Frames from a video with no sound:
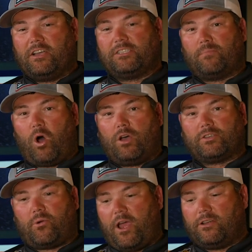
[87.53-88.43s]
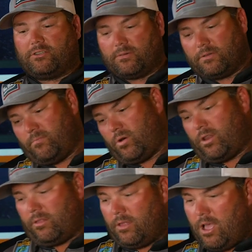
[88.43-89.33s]
small
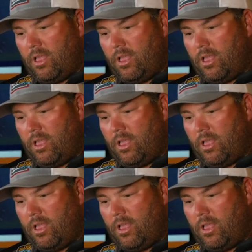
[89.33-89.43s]
scrounger.